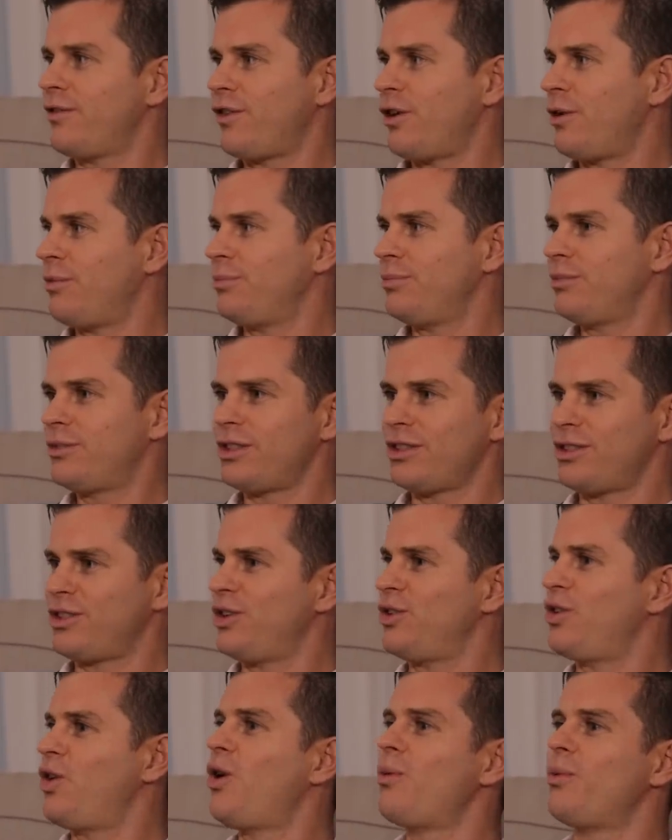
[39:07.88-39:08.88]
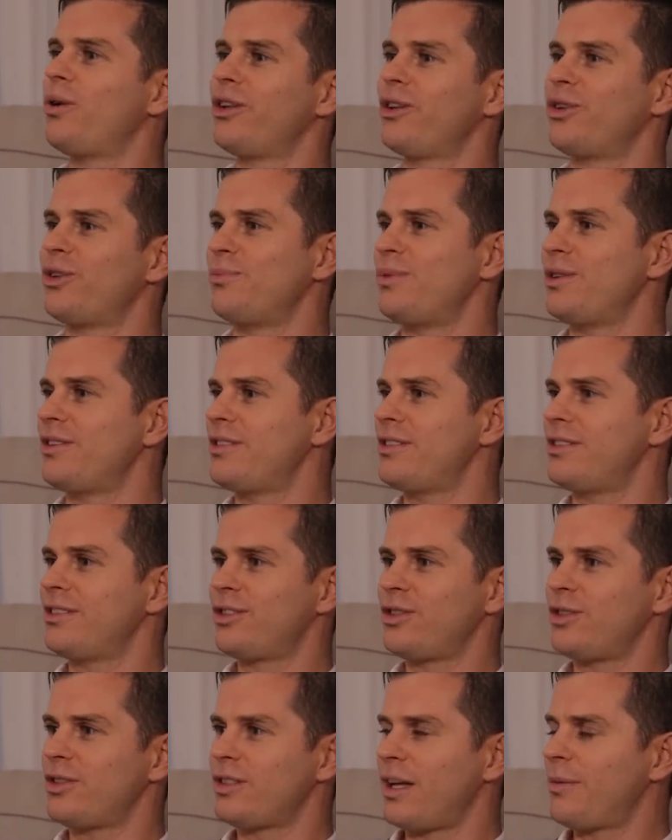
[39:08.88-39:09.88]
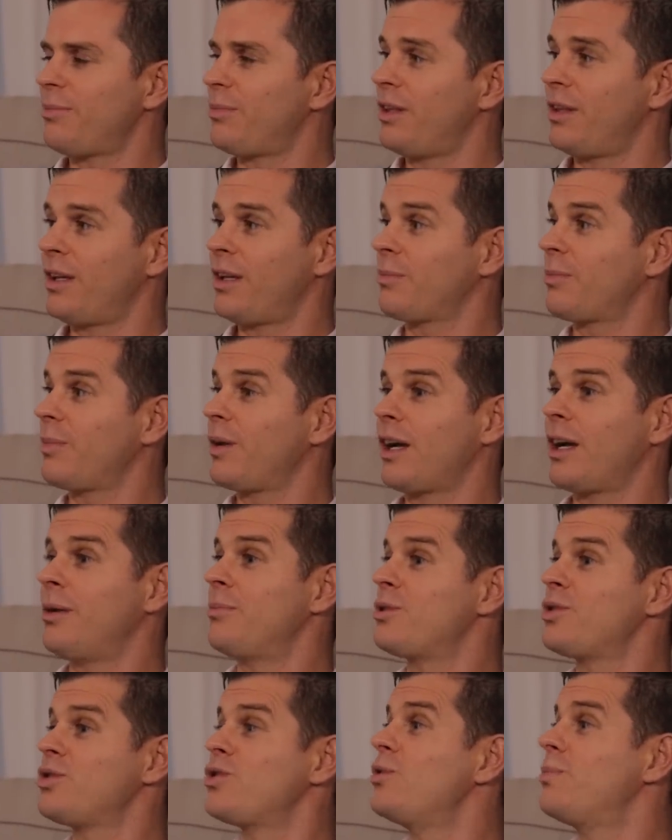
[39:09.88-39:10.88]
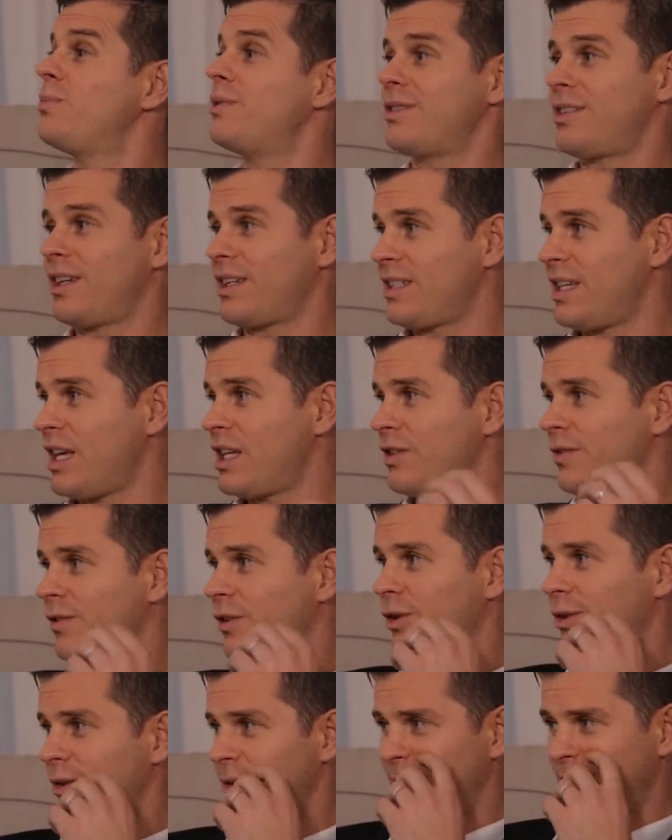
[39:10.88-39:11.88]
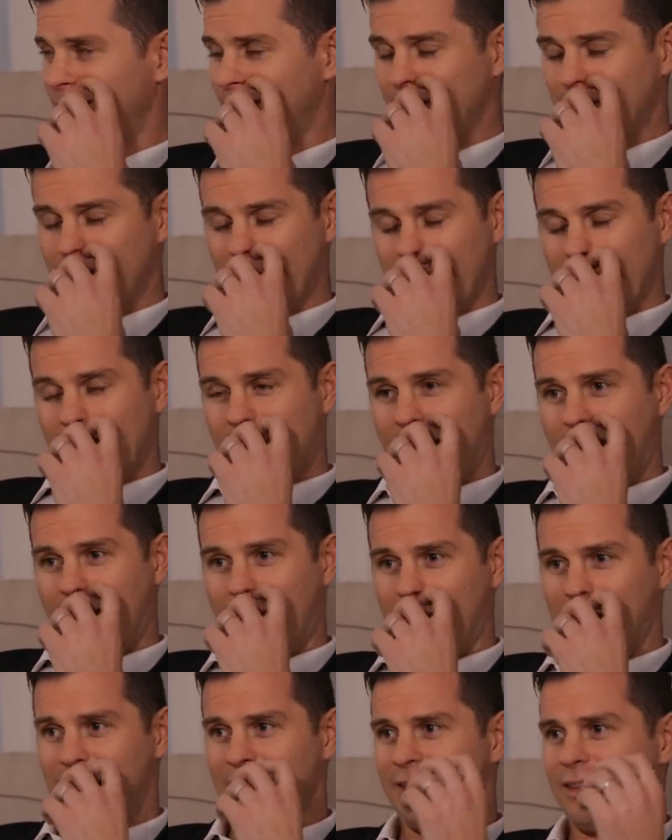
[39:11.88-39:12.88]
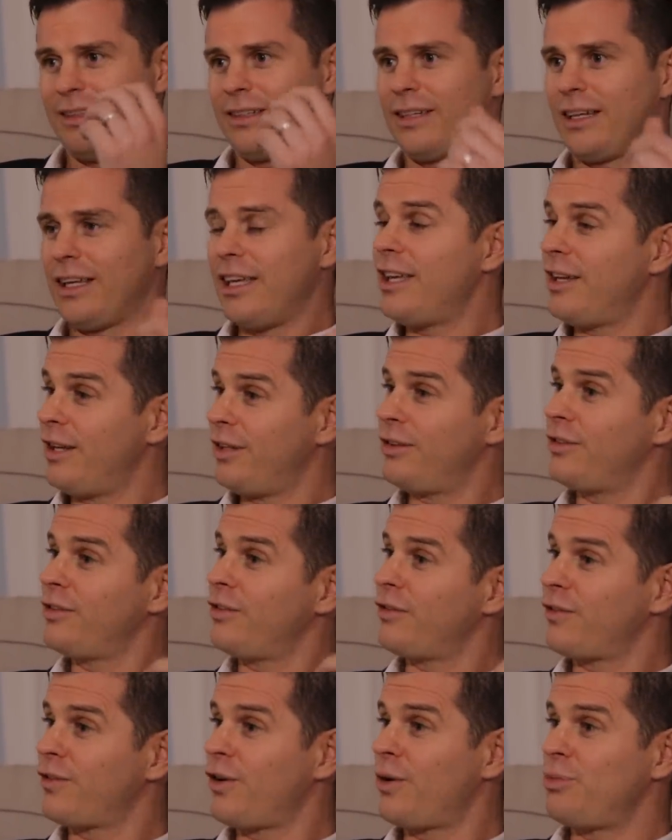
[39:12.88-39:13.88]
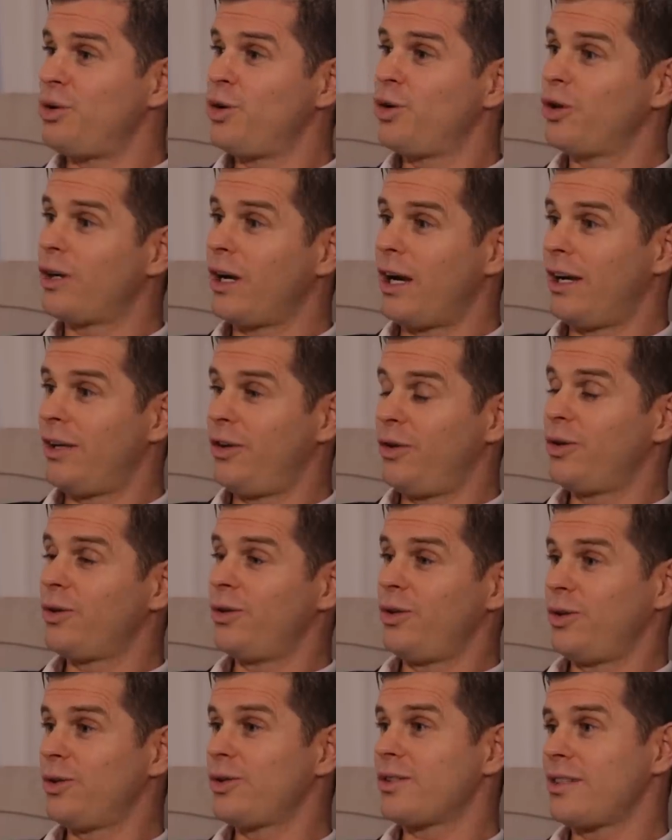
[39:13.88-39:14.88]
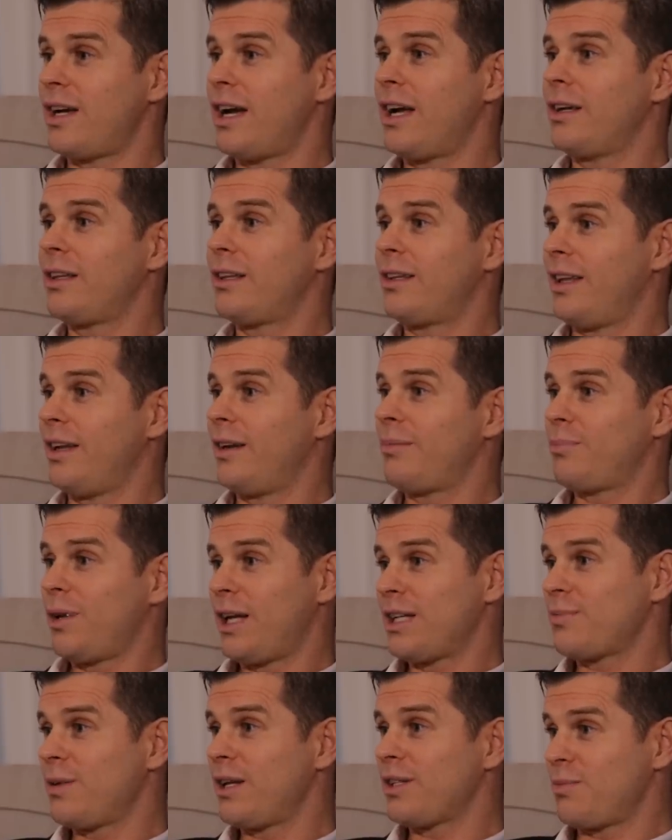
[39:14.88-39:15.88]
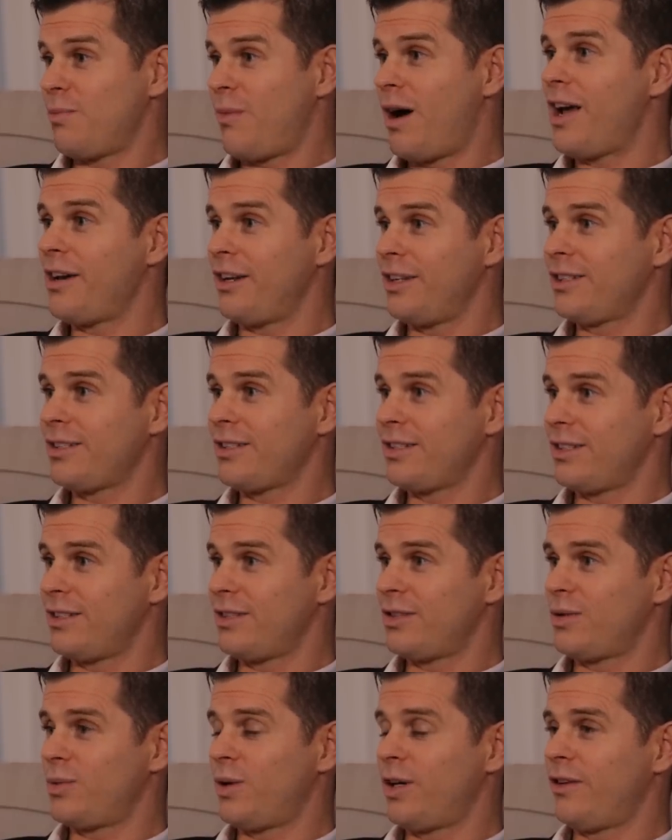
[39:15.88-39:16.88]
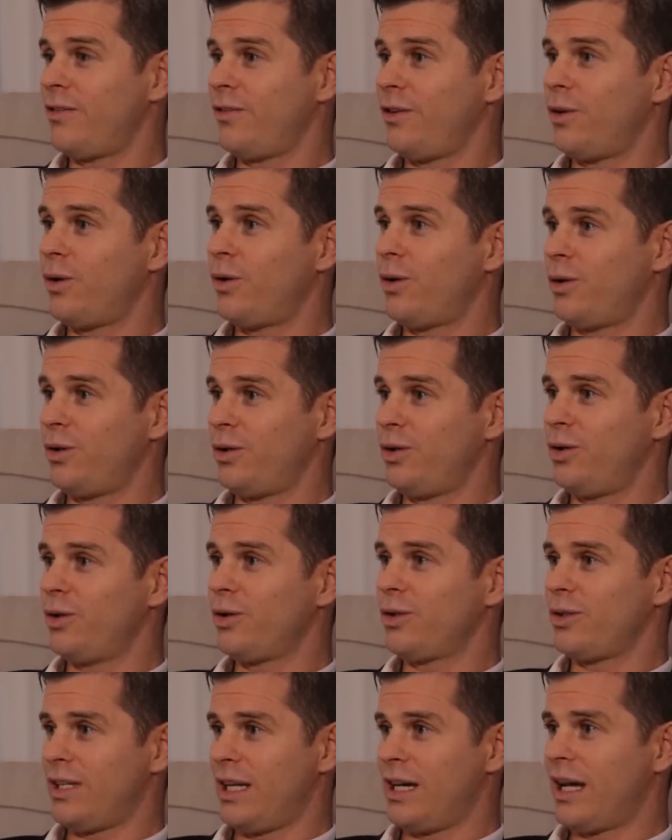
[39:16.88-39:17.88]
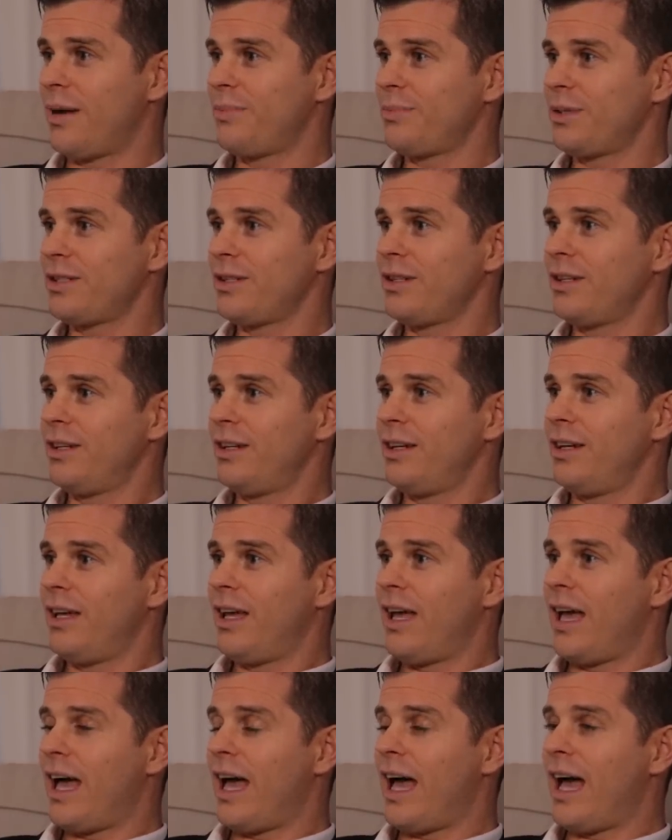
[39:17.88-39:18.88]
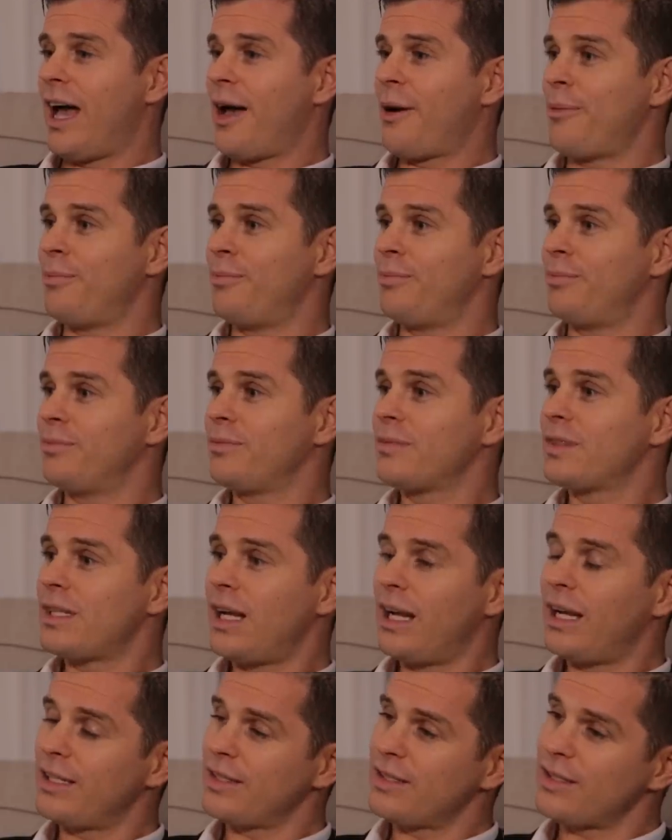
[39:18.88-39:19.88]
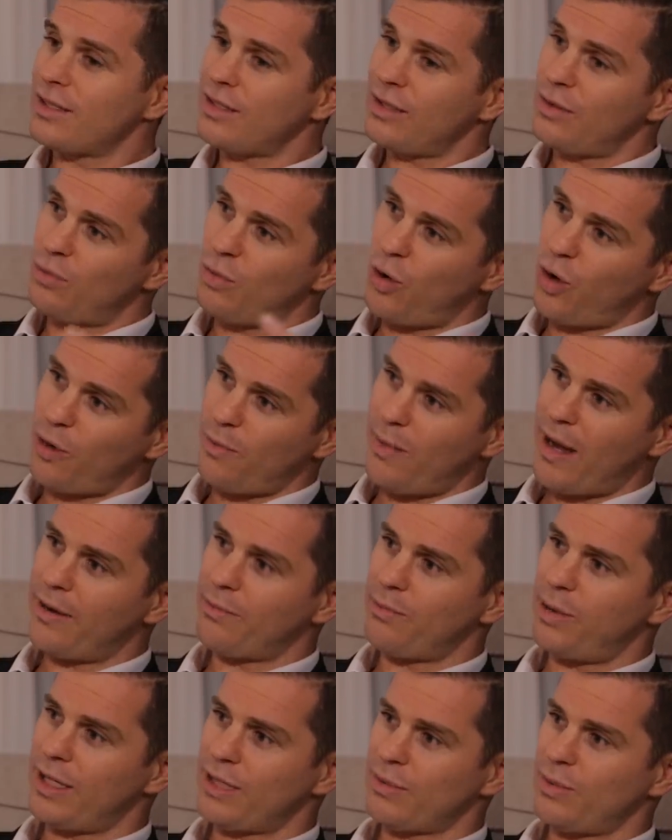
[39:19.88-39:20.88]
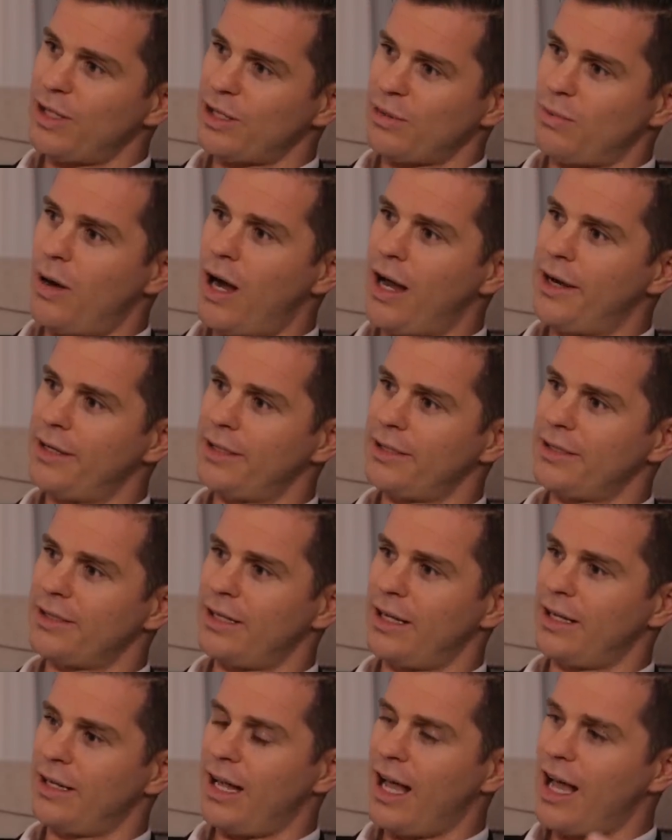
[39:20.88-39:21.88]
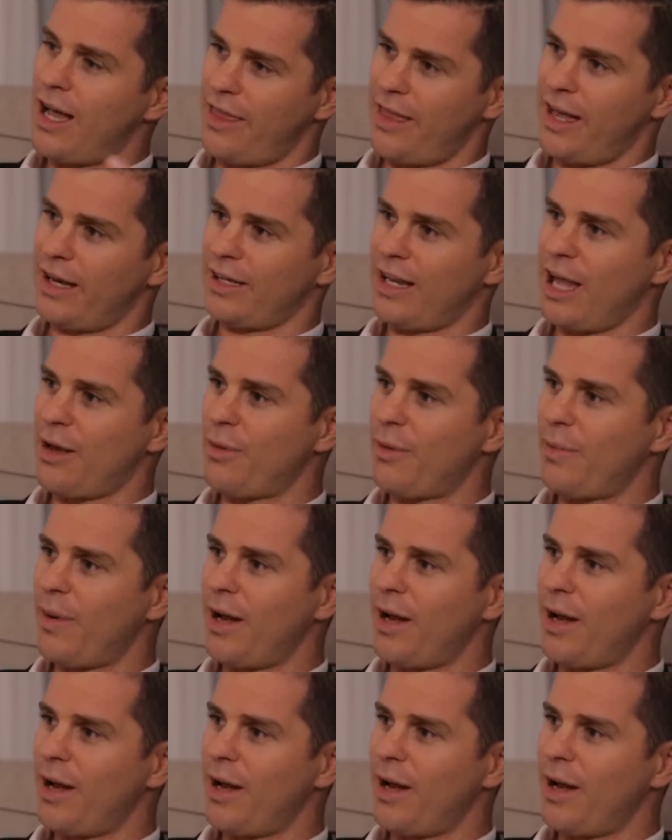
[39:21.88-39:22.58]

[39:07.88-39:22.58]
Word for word: from just a normal little business to something that becomes super successful. And Iaan, from you guys, your, your side, the plus plus minus is one of your, your setups. Um, tell us more about plus plus minus and how that came